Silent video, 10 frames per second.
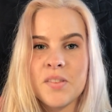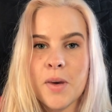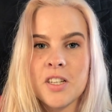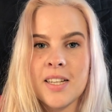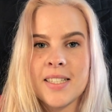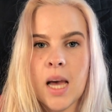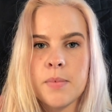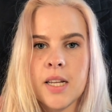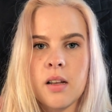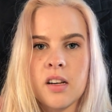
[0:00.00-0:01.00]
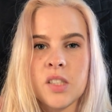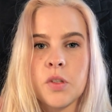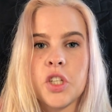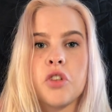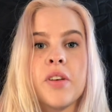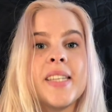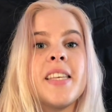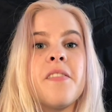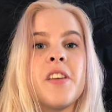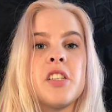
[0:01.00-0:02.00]
have specially adapted lungs which increase
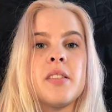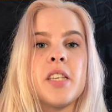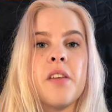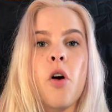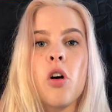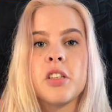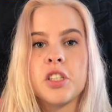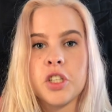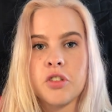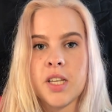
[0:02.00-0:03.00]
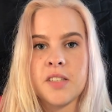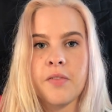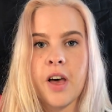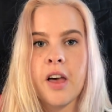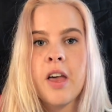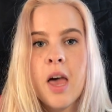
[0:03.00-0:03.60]
the efficiency of oxygen transfer